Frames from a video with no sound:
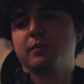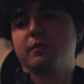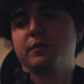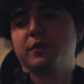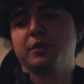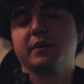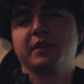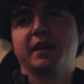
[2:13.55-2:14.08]

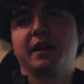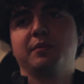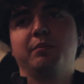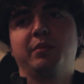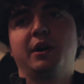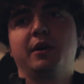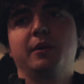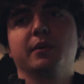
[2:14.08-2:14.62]
doing that in
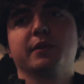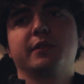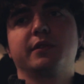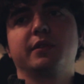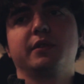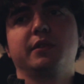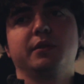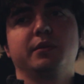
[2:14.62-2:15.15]

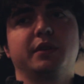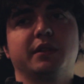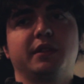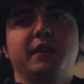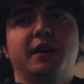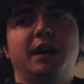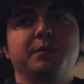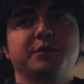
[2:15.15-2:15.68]
post, you get
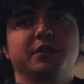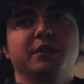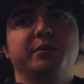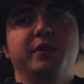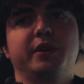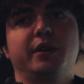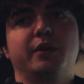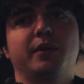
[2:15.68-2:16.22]
the option to
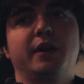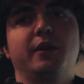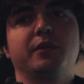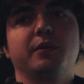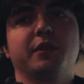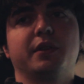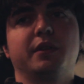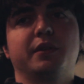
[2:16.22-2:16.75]
play
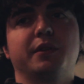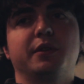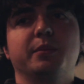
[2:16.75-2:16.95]
around with it a little